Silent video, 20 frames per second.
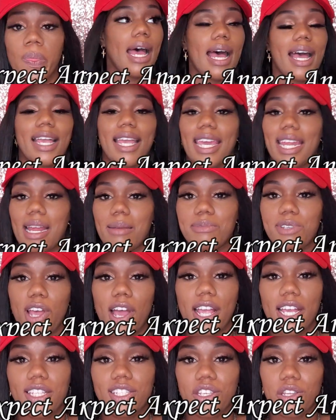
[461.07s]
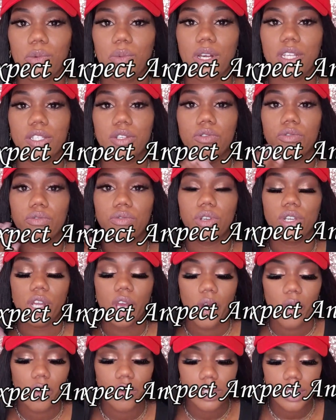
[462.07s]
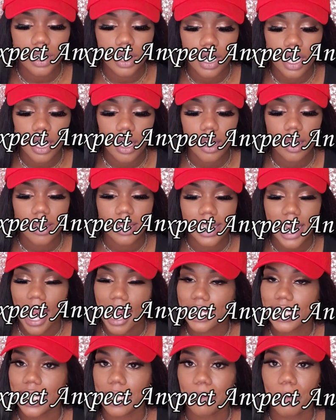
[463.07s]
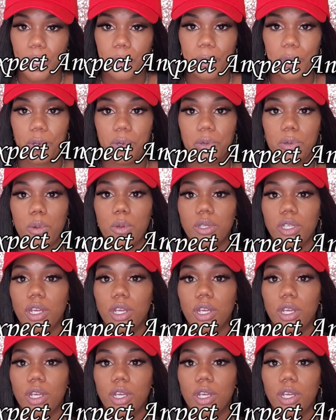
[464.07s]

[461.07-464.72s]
Again, I'm talking to the ones who knows the toxic people,